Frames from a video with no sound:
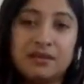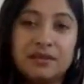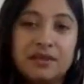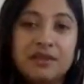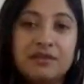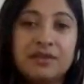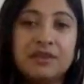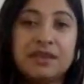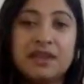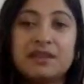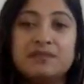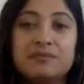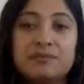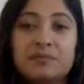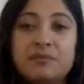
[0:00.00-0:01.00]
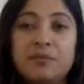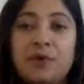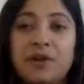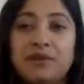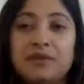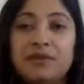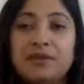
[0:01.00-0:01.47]
giving that
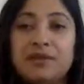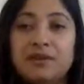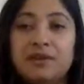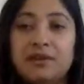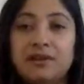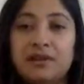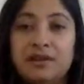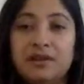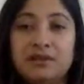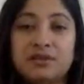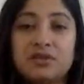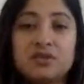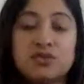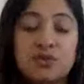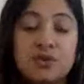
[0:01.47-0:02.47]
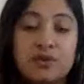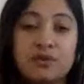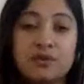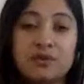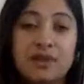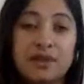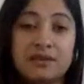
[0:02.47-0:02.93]
breath
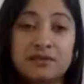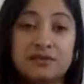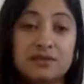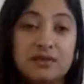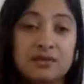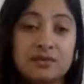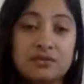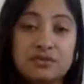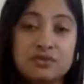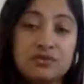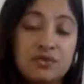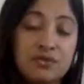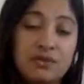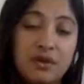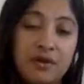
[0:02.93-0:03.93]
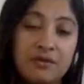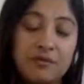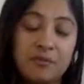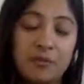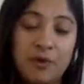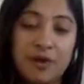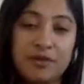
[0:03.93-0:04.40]
stroke of
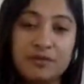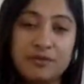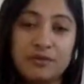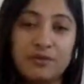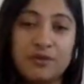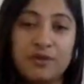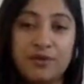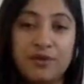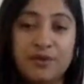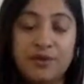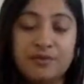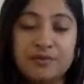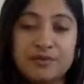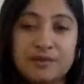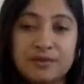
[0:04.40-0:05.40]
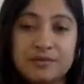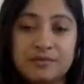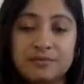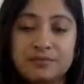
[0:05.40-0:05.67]
breath through your nose.